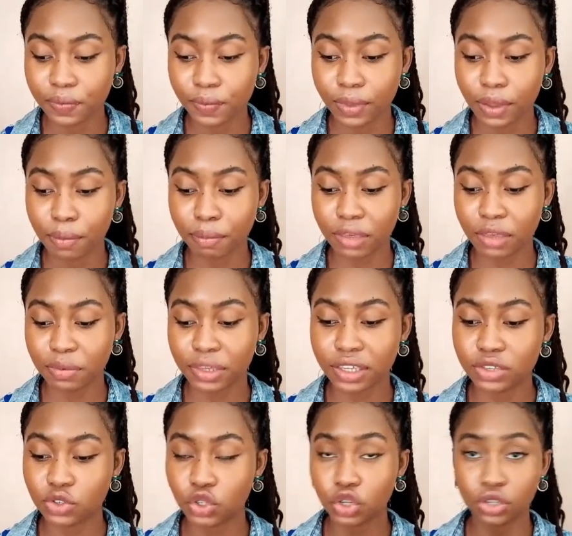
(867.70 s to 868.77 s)
maybe it's
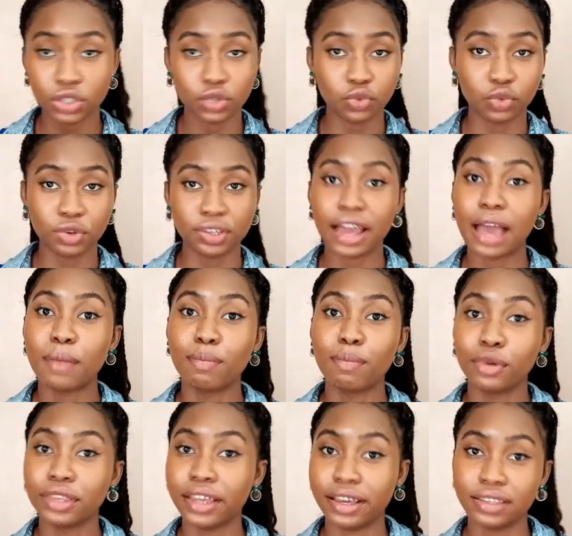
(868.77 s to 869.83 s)
just the one that I bought
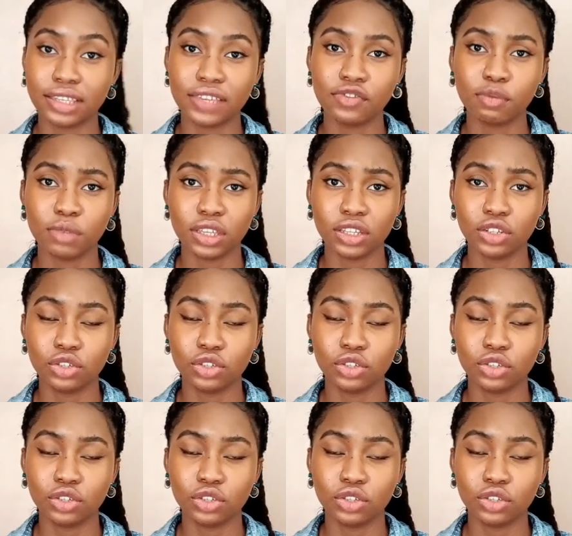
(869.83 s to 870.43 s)
that is giving me issues?